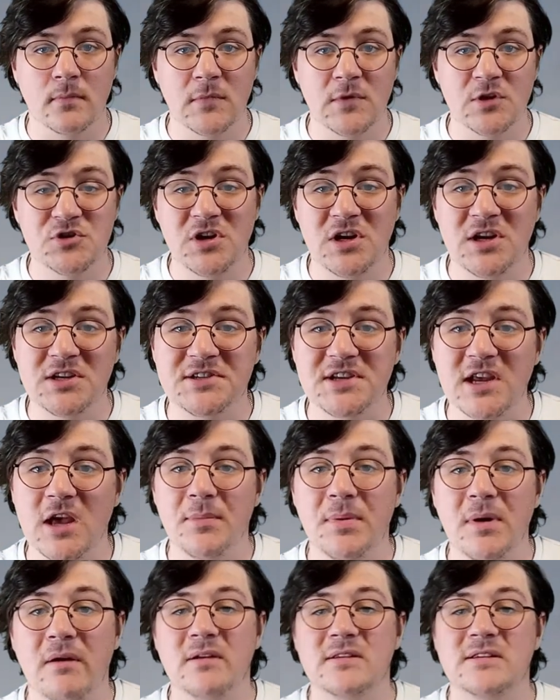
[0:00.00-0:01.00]
She didn't stay at her
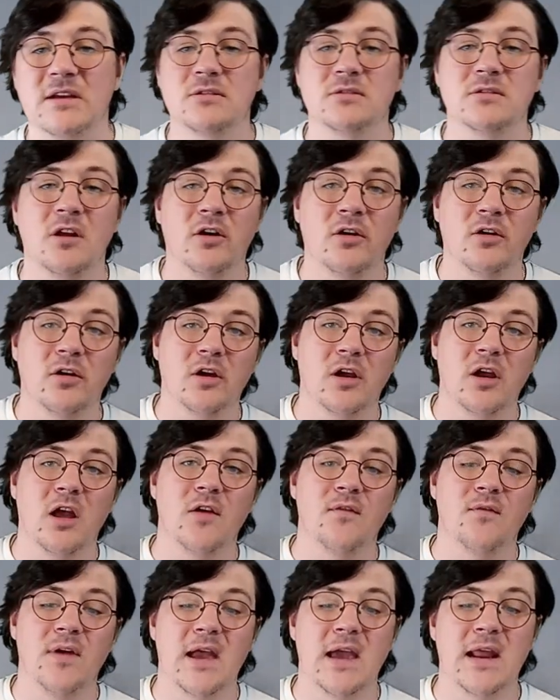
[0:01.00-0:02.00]
parents' house long,
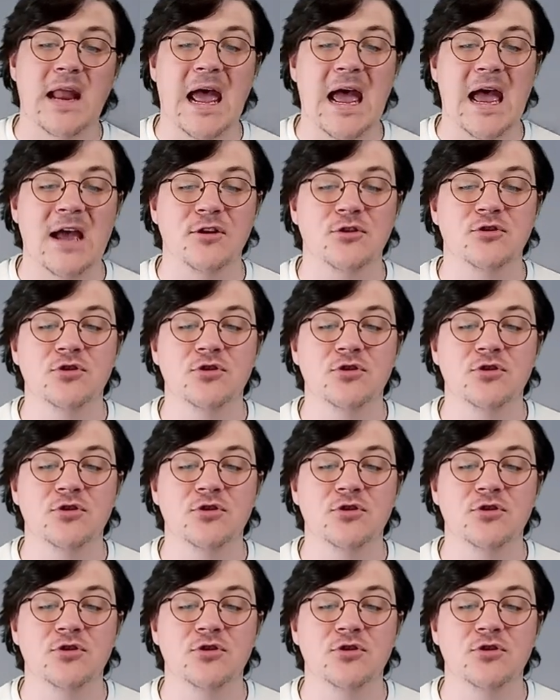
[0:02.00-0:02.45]
and then at